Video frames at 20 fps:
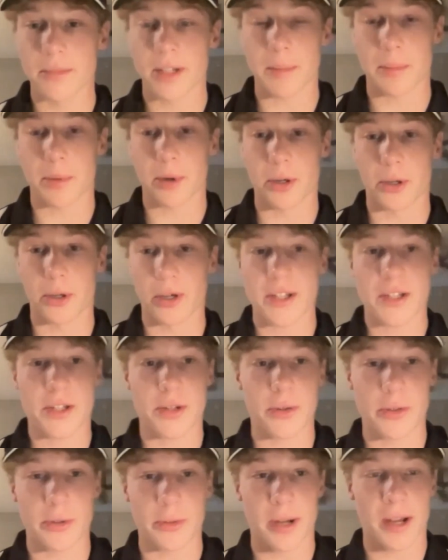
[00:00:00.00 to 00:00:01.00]
progress
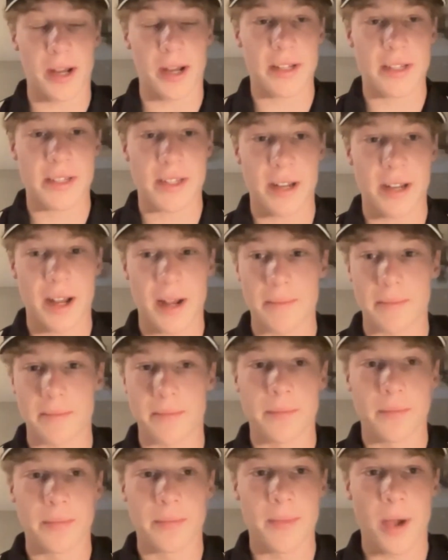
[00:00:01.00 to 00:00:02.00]
through the ranks
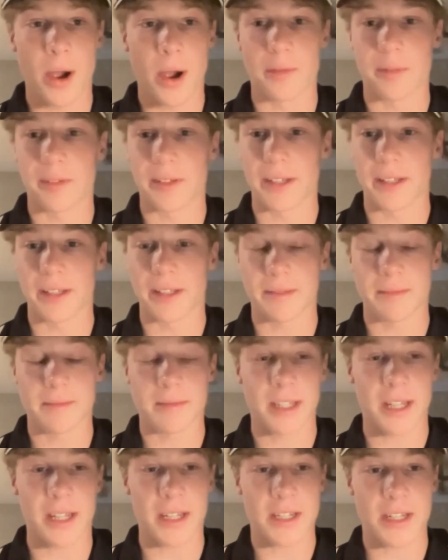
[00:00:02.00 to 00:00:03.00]
and hopefully
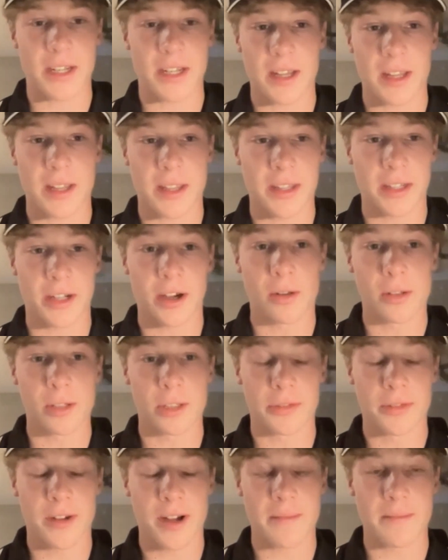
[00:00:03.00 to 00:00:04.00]
get to the goal
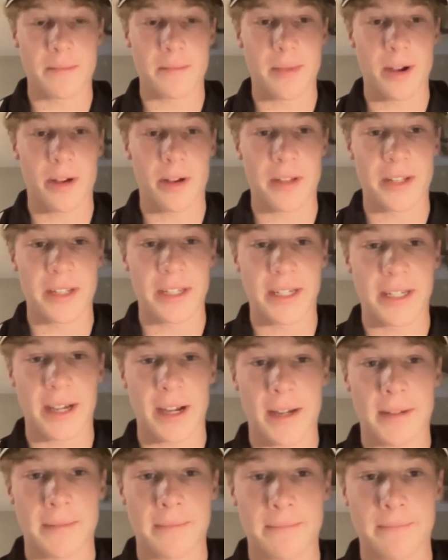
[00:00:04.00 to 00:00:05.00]
of
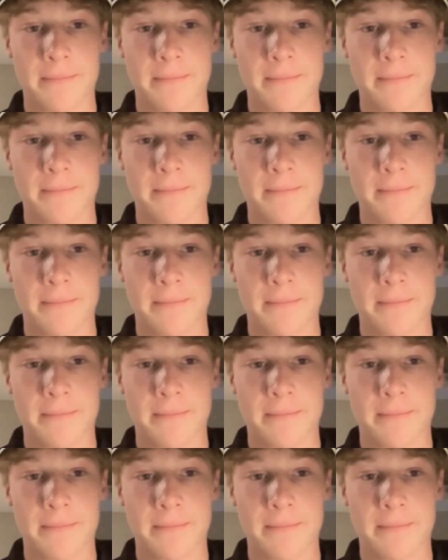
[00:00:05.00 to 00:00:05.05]
IndyCar.